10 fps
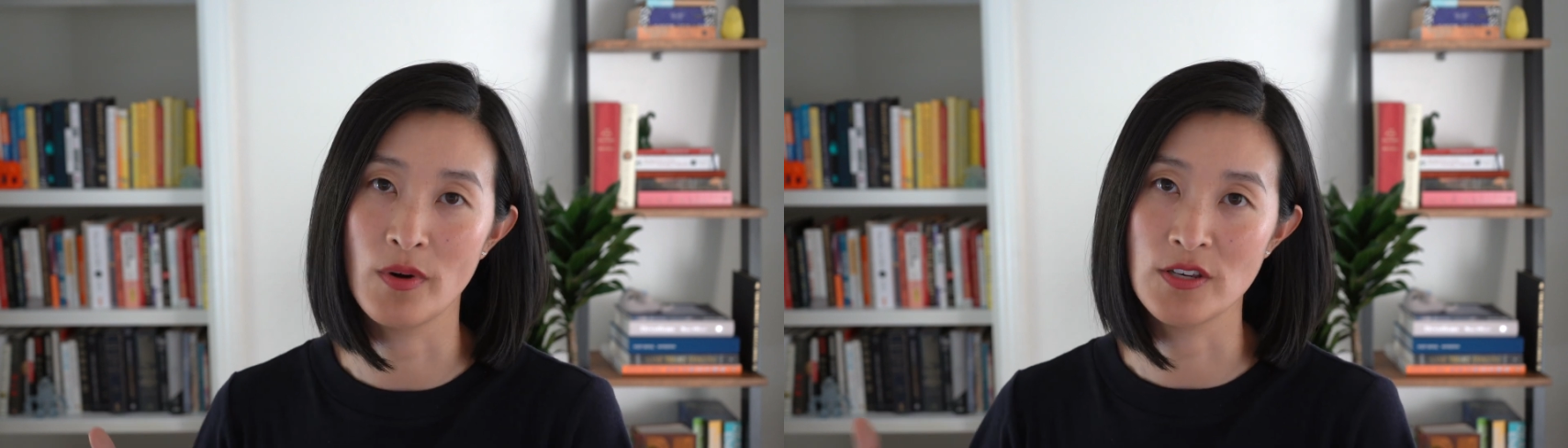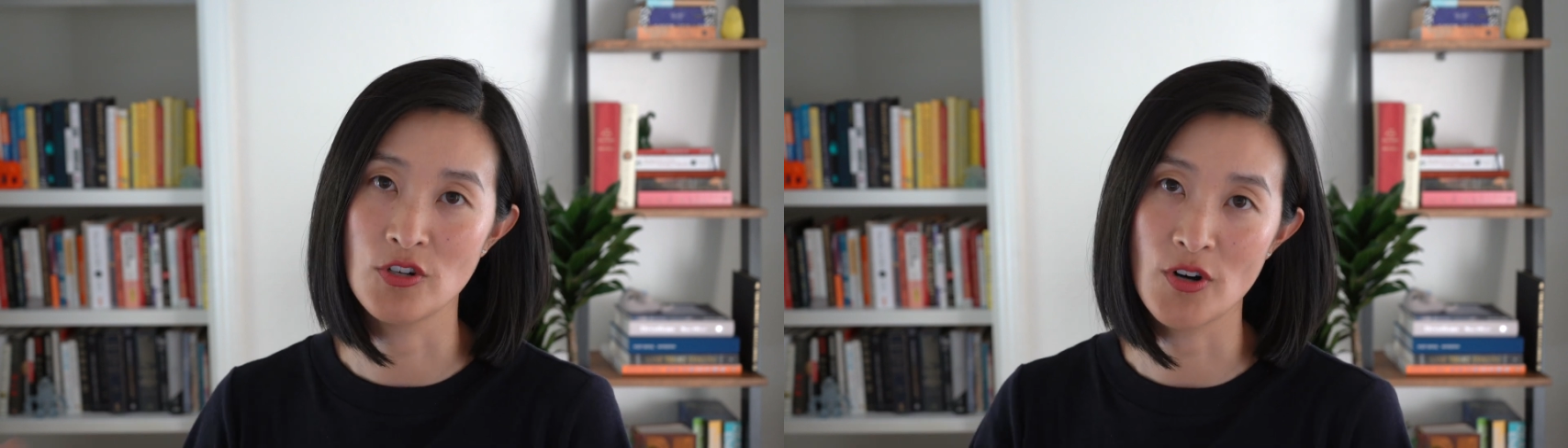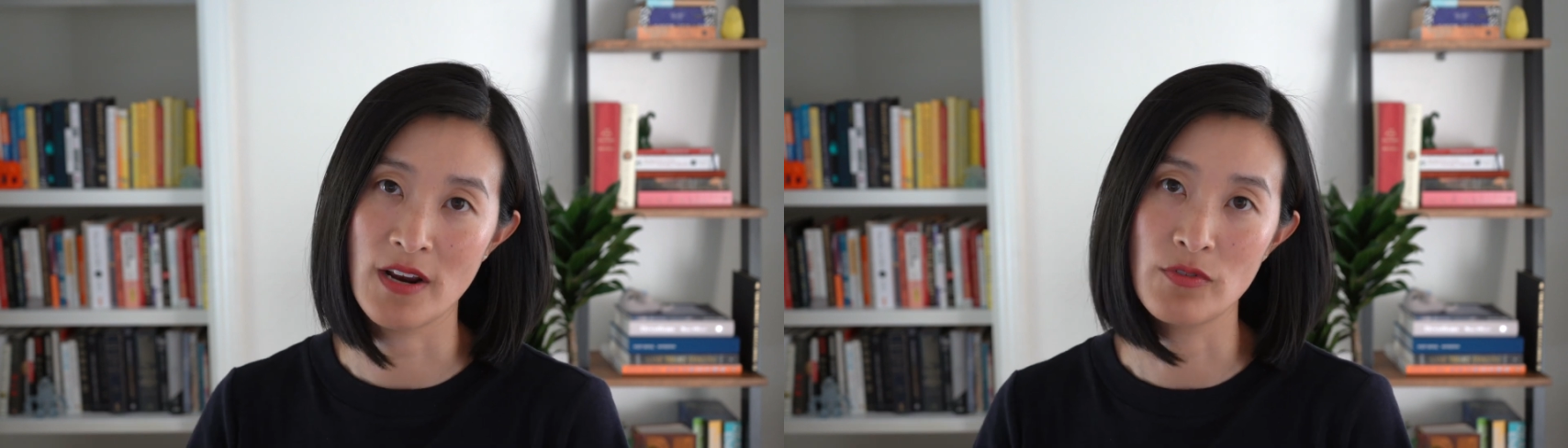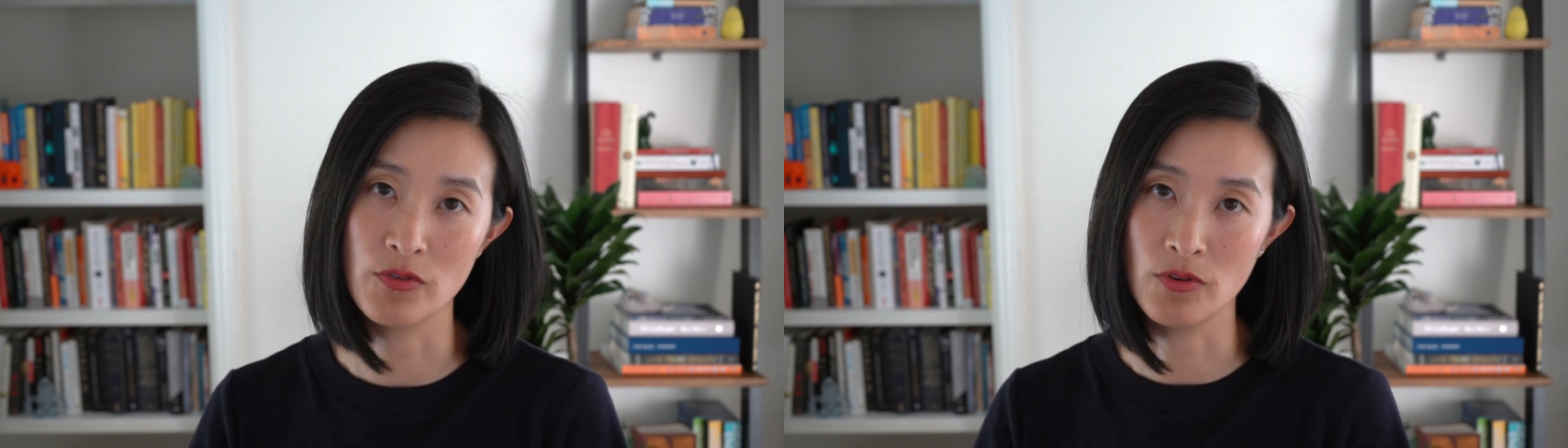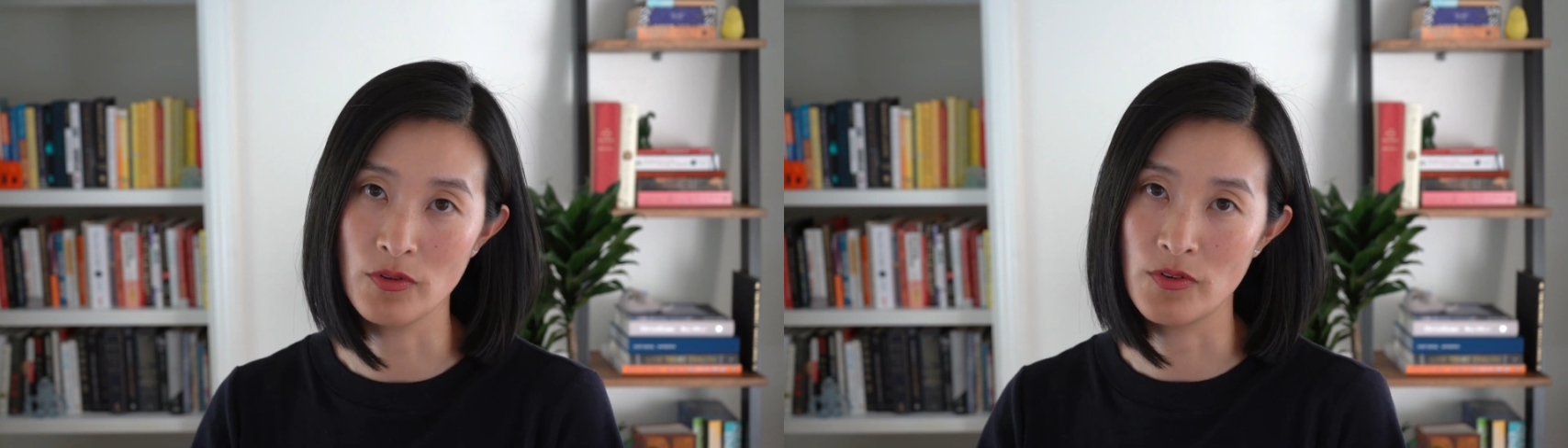way to drive
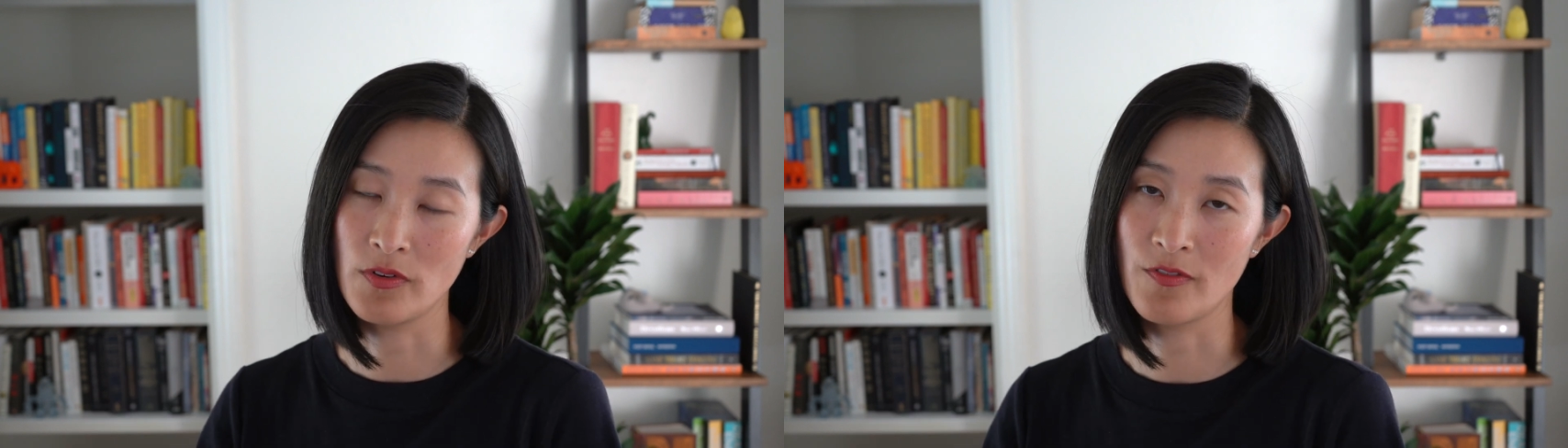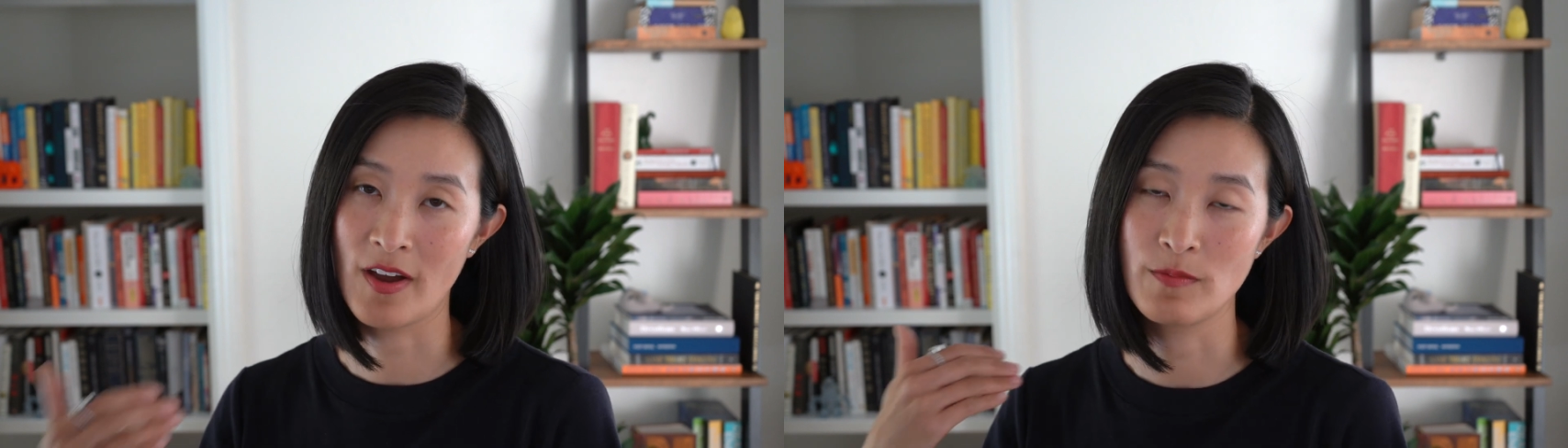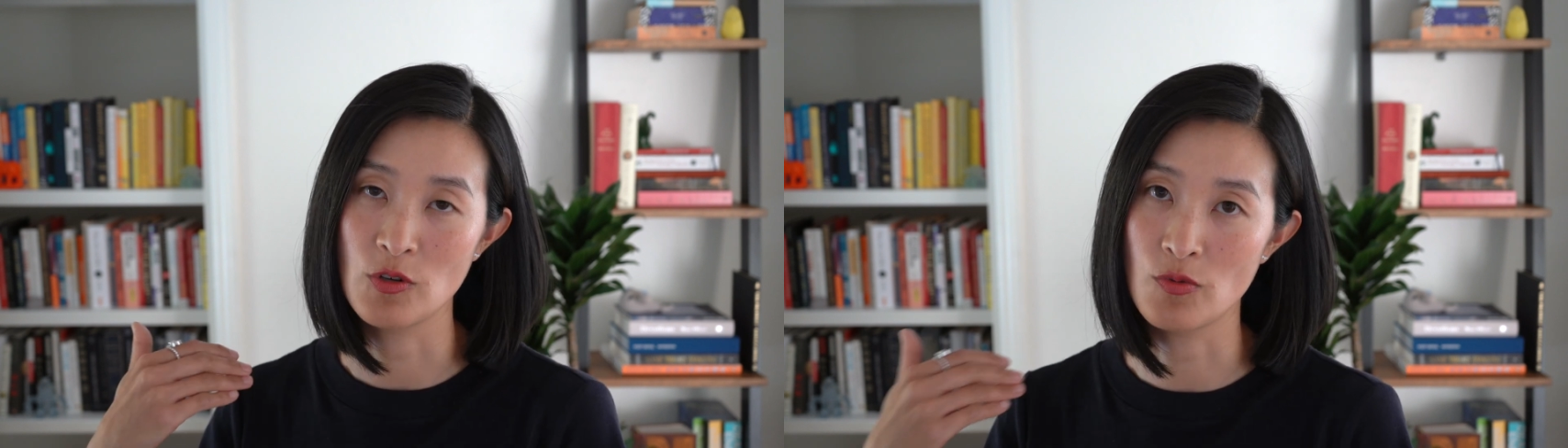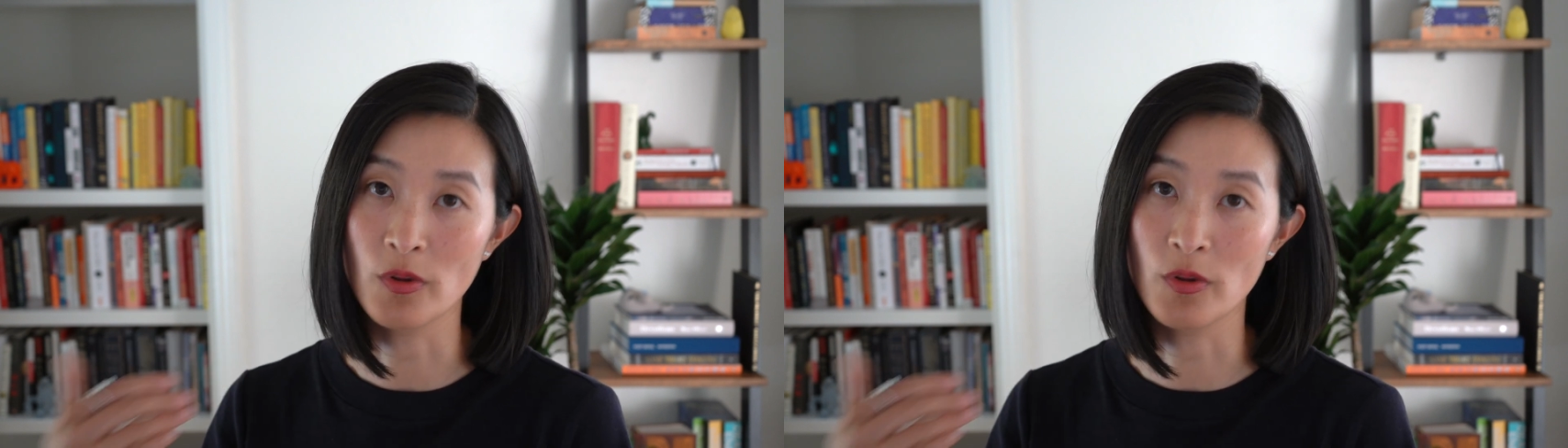results is if I'm just